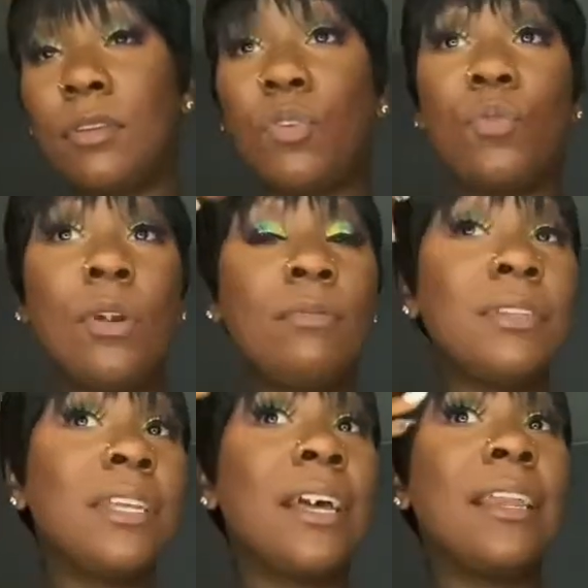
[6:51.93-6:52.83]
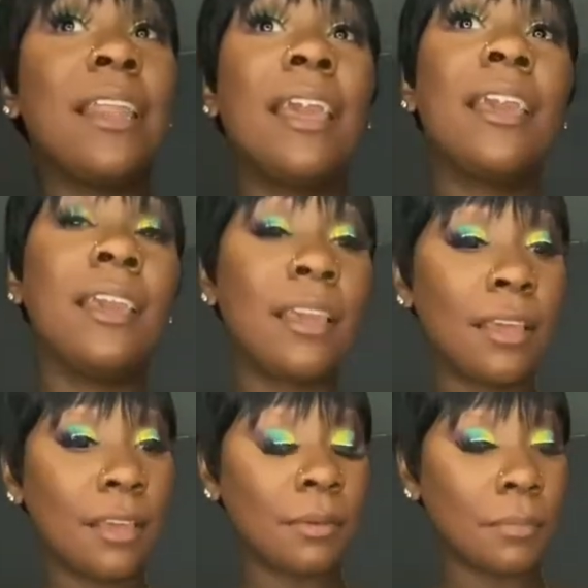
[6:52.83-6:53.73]
What was her
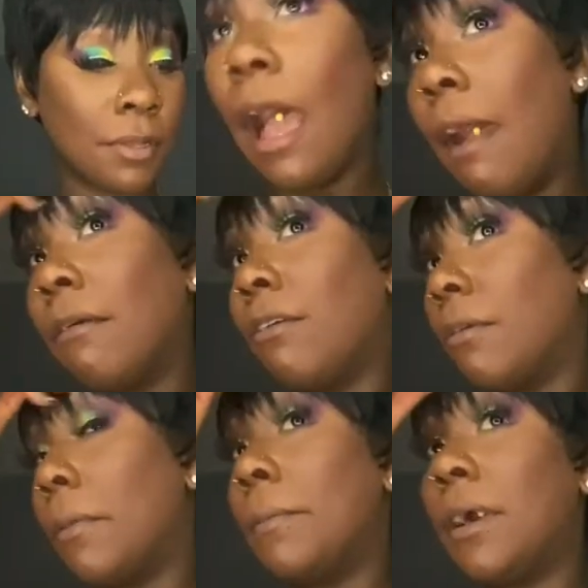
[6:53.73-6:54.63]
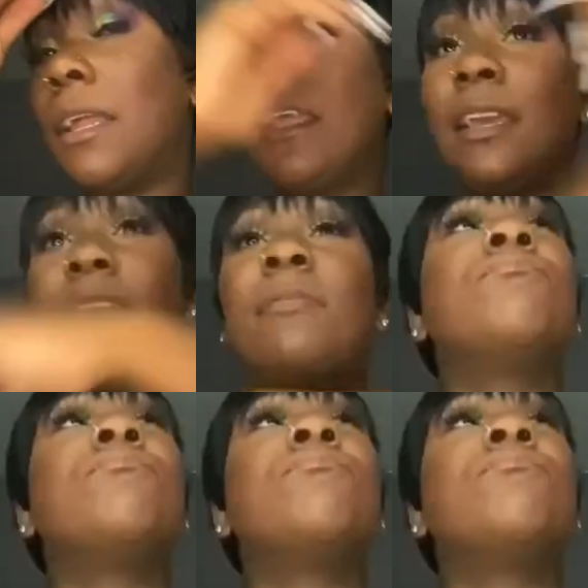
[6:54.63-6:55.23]
name? I'm gonna remember her name.